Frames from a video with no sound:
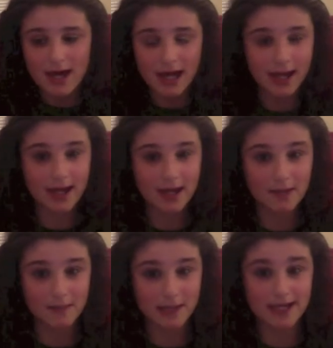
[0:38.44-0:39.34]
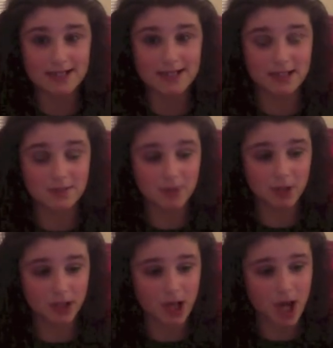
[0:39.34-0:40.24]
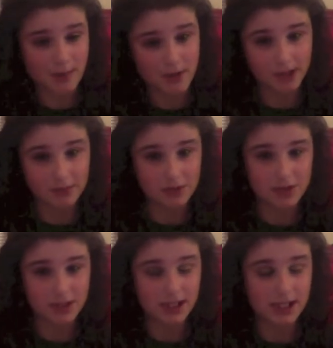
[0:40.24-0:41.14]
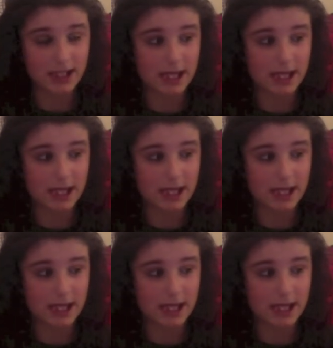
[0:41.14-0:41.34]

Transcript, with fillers: eh, but I did put copyrighted music in it,